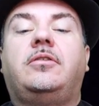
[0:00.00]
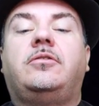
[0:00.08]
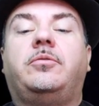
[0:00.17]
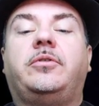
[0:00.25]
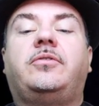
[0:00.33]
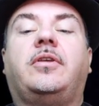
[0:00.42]

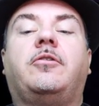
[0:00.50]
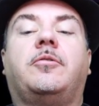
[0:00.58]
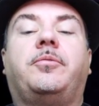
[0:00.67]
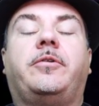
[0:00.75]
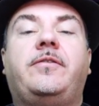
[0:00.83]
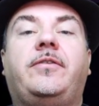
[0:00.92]
to which they were
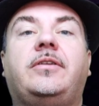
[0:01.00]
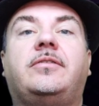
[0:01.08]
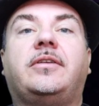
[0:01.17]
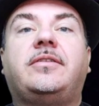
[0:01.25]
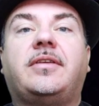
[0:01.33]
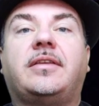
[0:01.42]

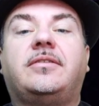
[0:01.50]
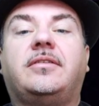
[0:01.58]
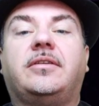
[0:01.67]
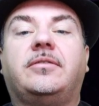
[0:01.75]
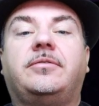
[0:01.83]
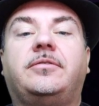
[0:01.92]
previously
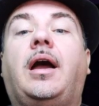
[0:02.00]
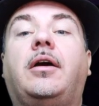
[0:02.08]
sensitive.